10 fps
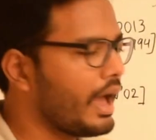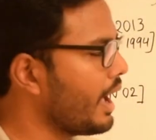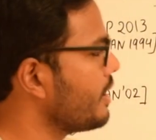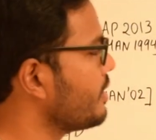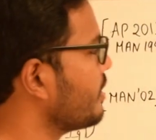
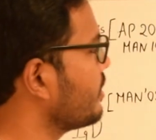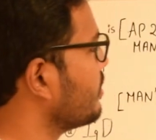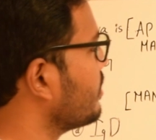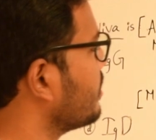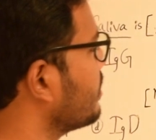and
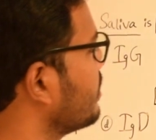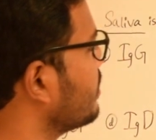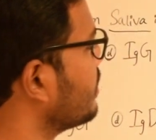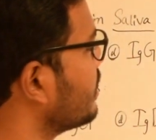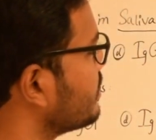
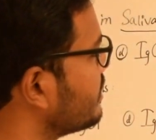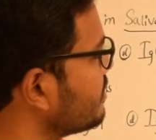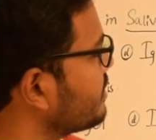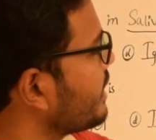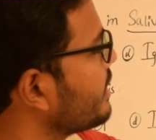
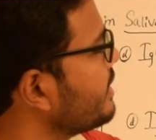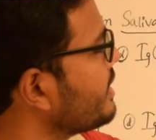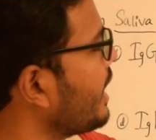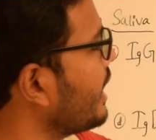this secretory